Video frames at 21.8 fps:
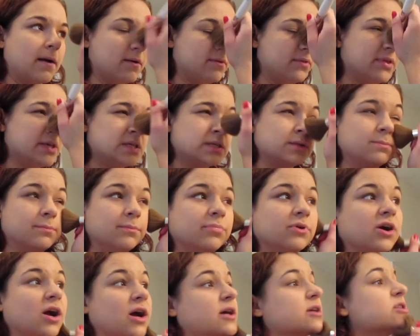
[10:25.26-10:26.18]
This
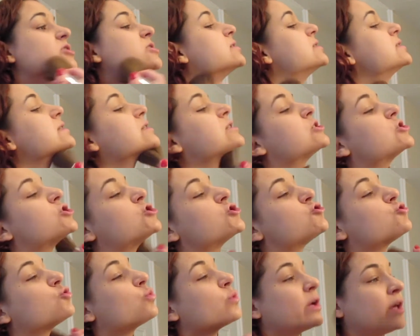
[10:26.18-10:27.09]
brush is
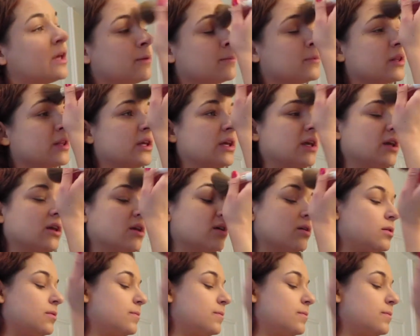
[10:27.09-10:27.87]
extremely